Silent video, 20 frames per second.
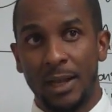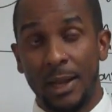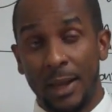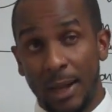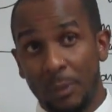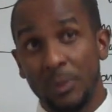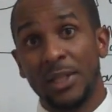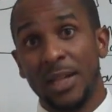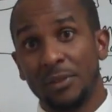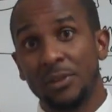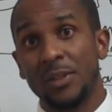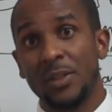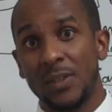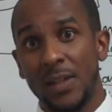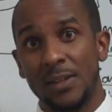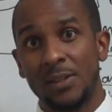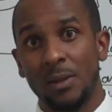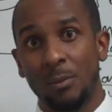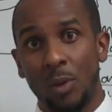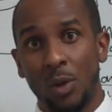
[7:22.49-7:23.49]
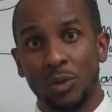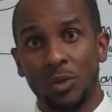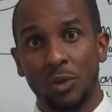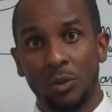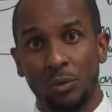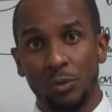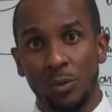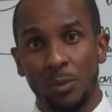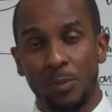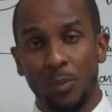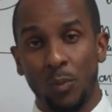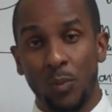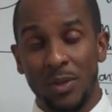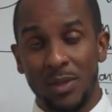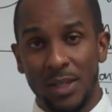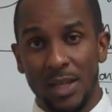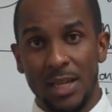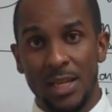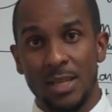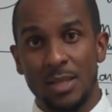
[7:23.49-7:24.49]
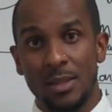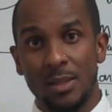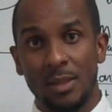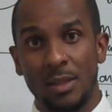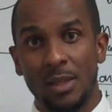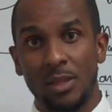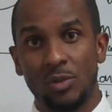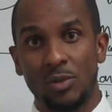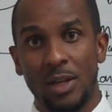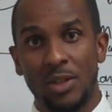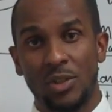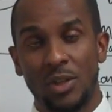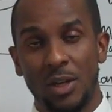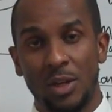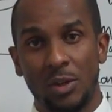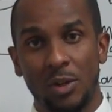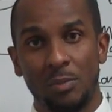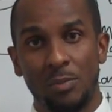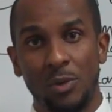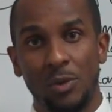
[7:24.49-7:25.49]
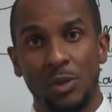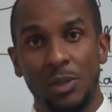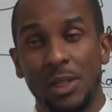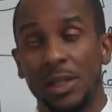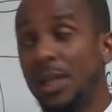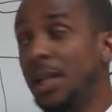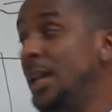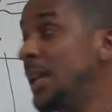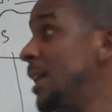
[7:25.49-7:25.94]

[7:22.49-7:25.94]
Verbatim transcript: I would definitely say subaltern group within the transgender community,